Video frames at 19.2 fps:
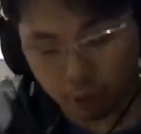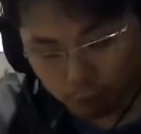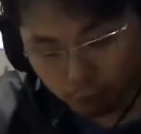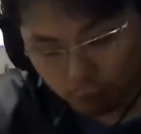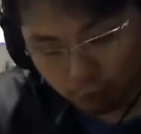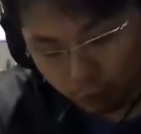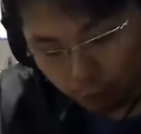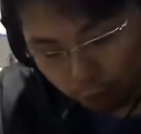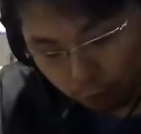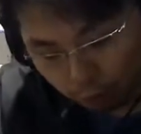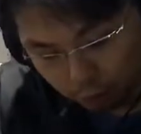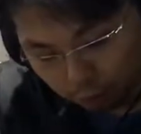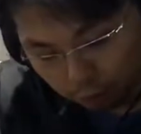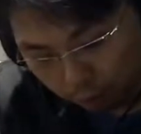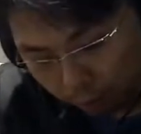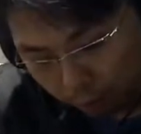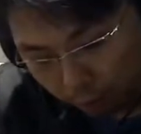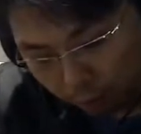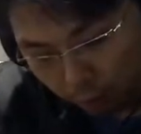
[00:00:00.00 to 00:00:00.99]
video for
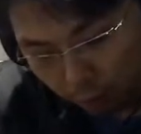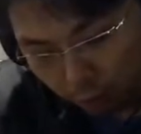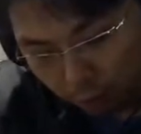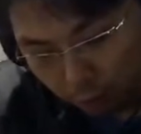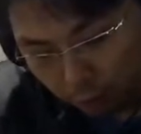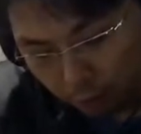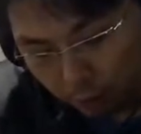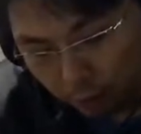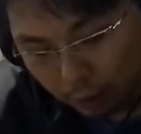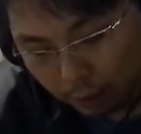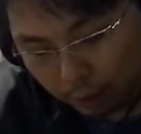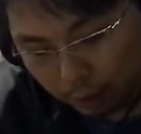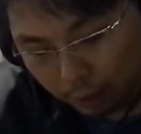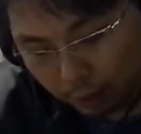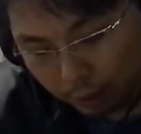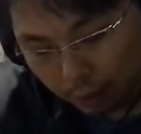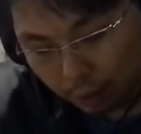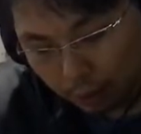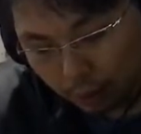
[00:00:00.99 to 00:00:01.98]
you all, and
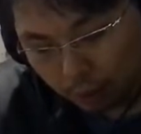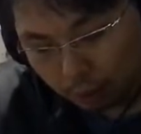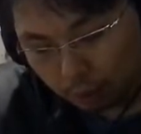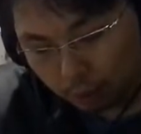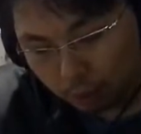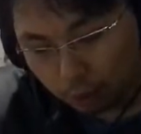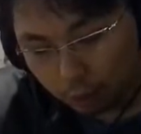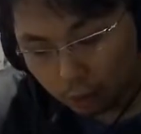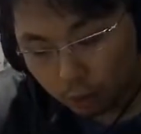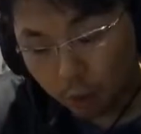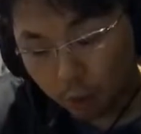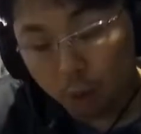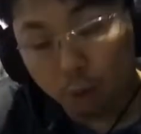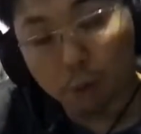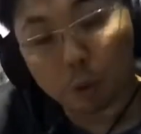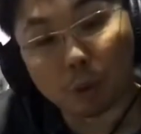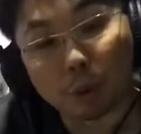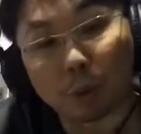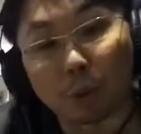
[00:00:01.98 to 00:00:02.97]
then I'm gonna go
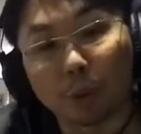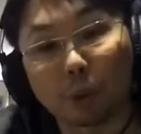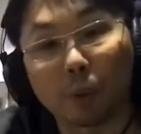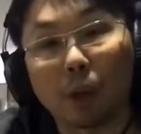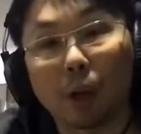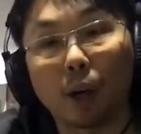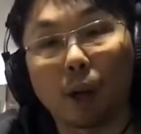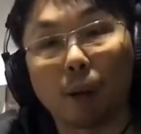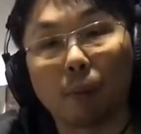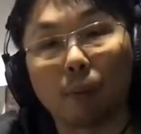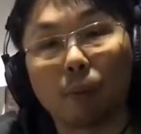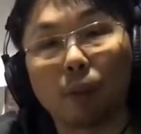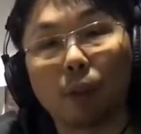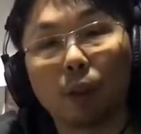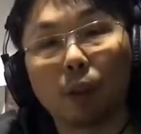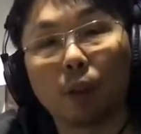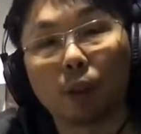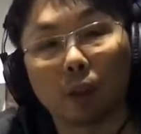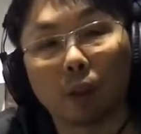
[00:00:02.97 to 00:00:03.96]
to
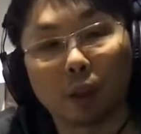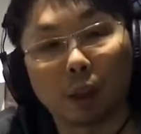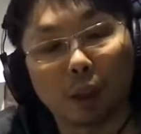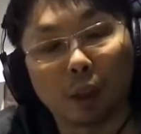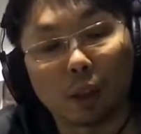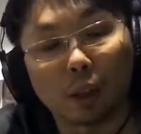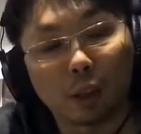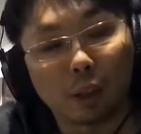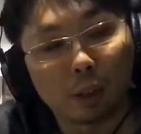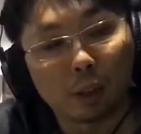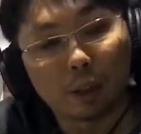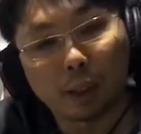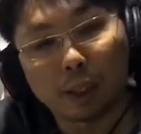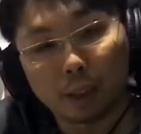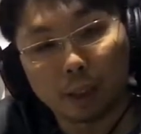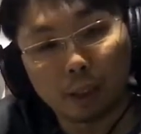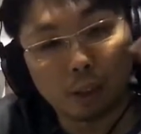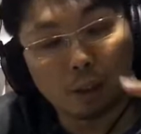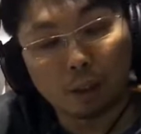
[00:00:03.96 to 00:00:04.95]
the
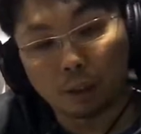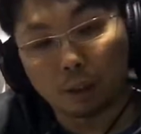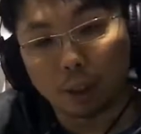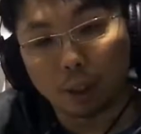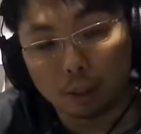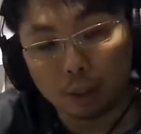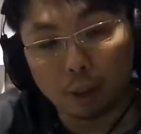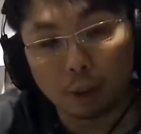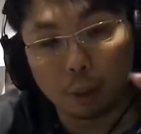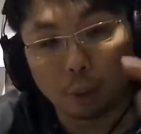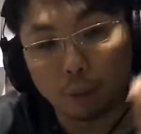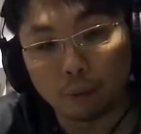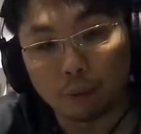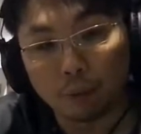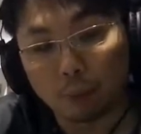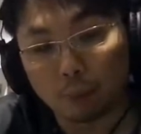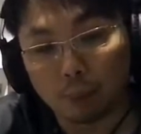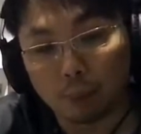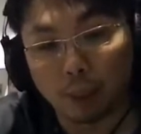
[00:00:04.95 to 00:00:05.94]
silent conductant with the
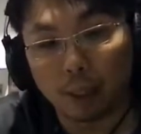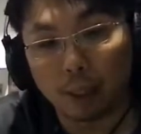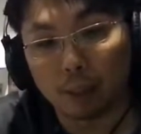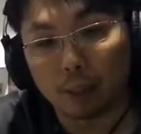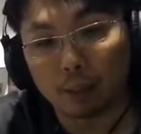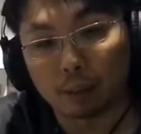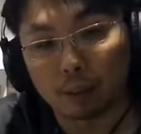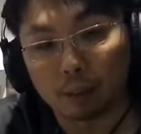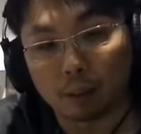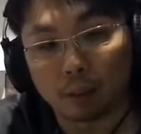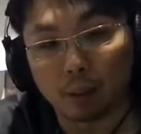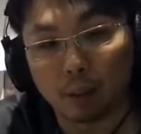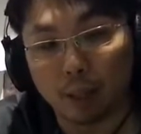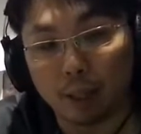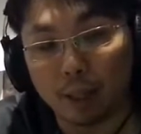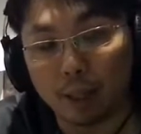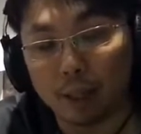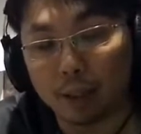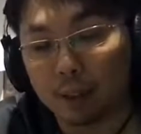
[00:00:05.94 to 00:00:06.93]
playing. All
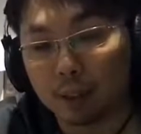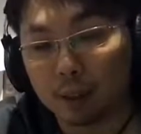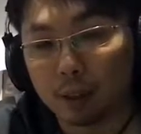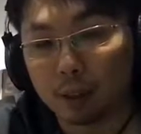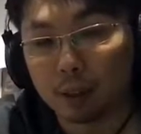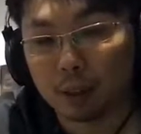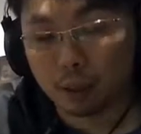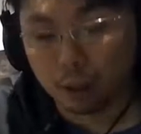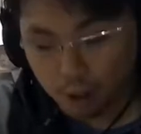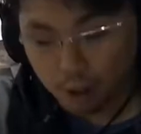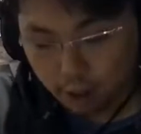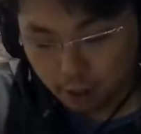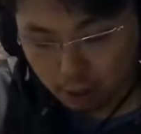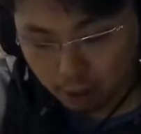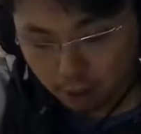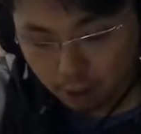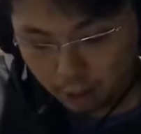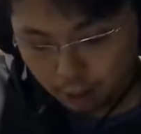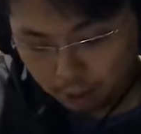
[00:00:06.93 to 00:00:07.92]
right.
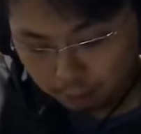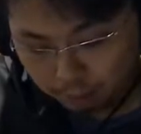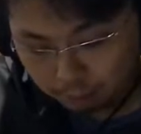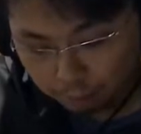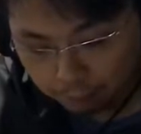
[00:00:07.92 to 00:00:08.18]
Um,